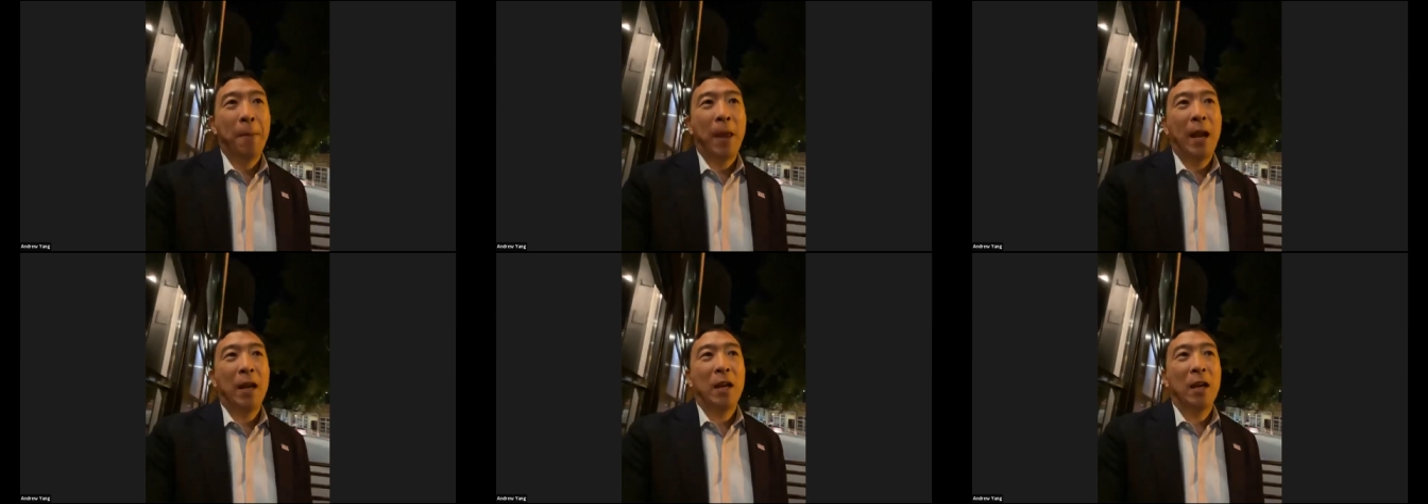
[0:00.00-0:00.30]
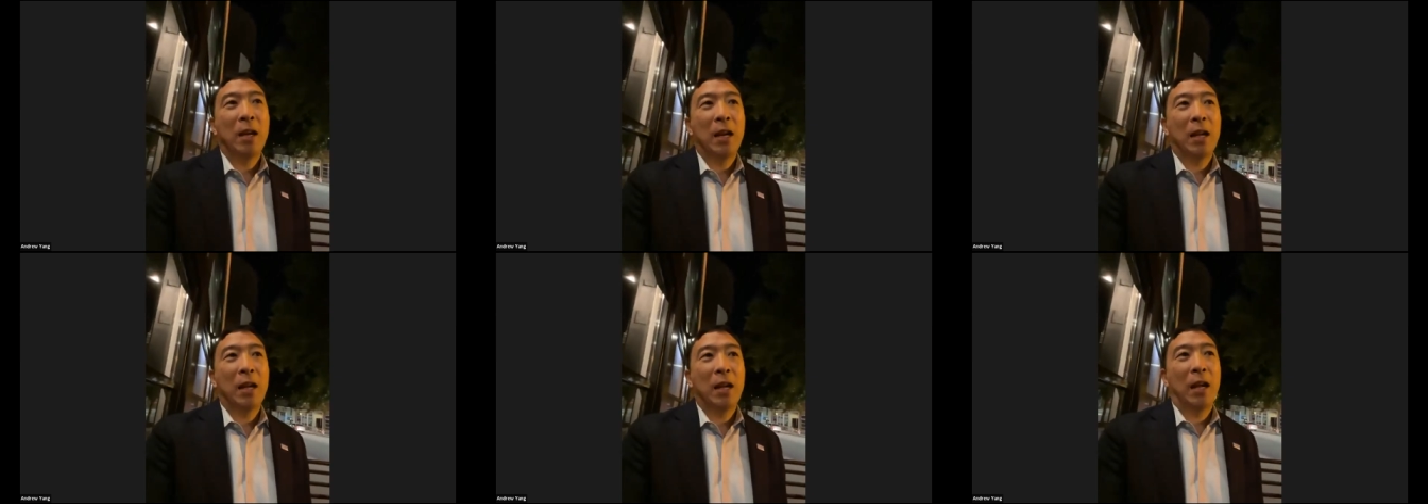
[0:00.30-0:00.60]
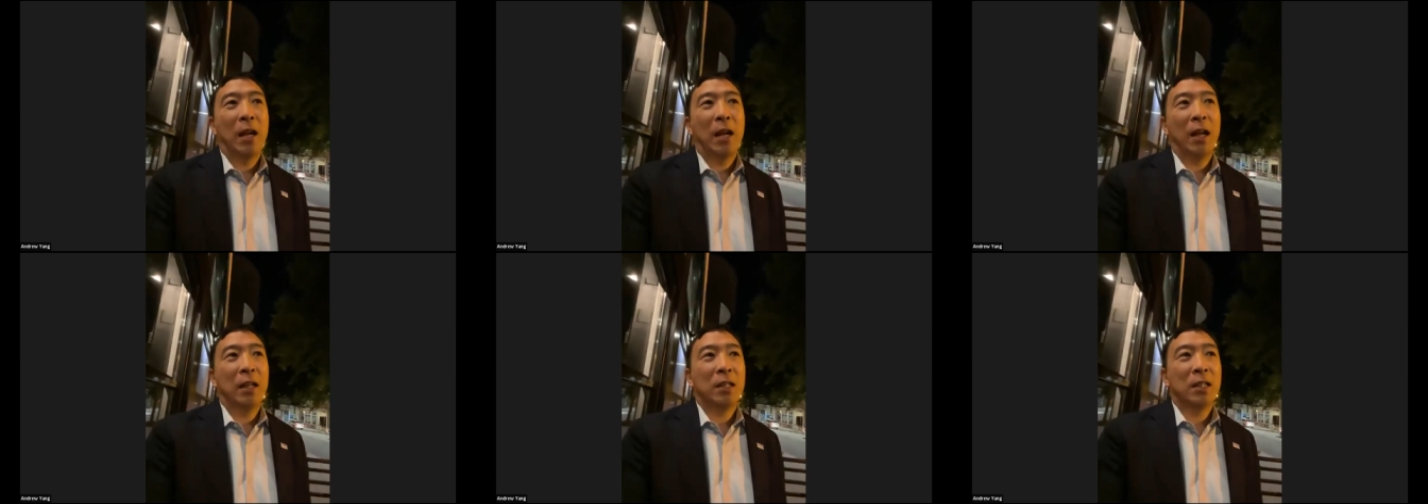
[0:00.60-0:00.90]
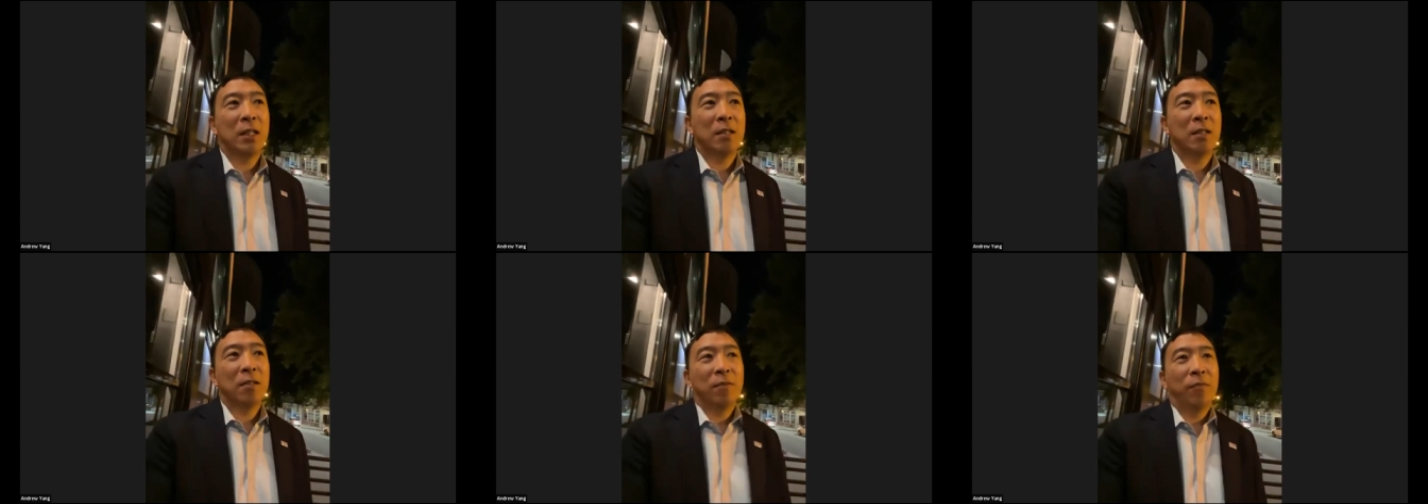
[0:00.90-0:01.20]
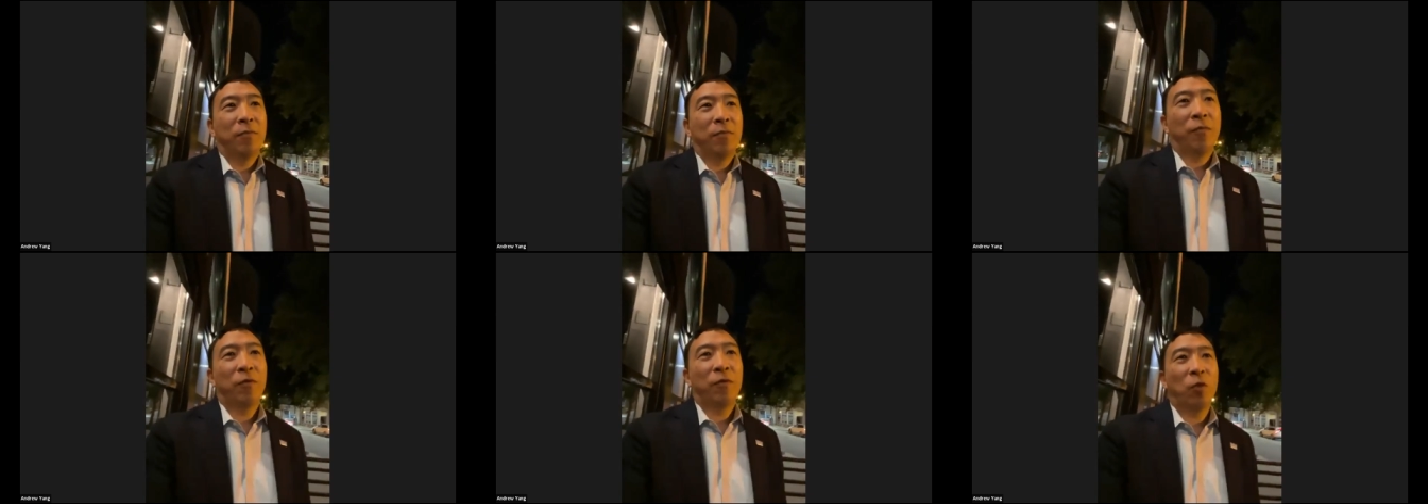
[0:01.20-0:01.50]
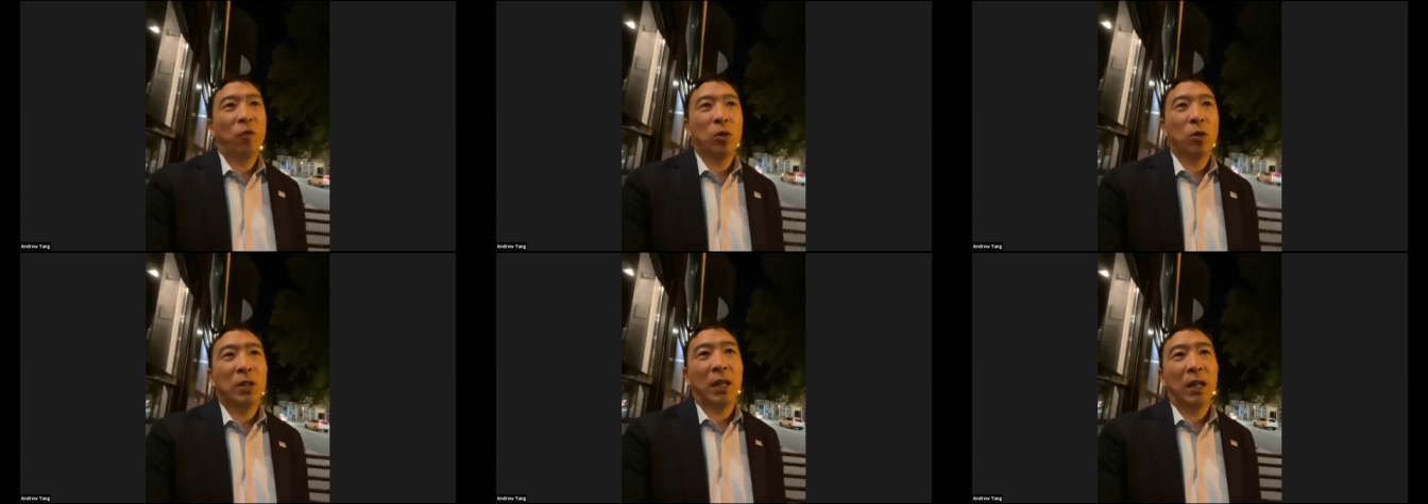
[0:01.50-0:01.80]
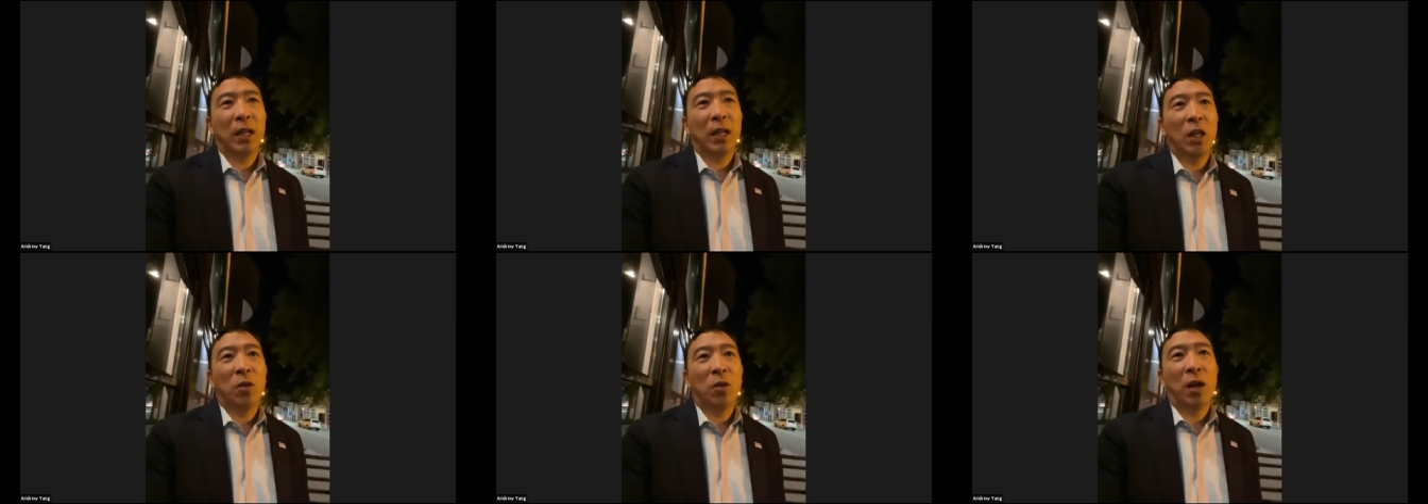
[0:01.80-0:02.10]
and it's folks like
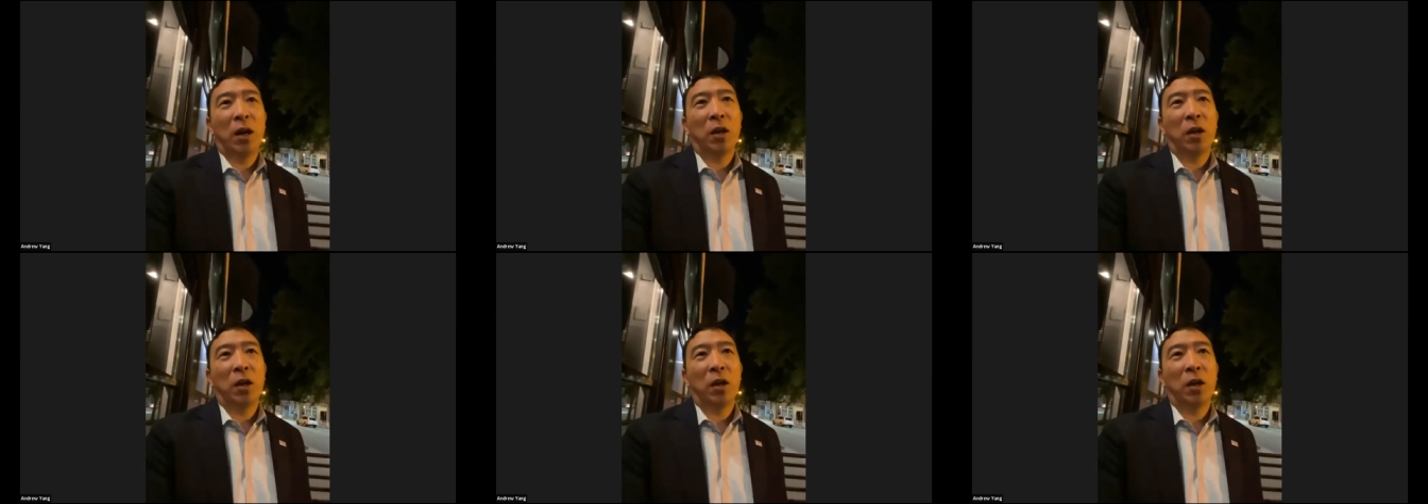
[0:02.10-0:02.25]
you that are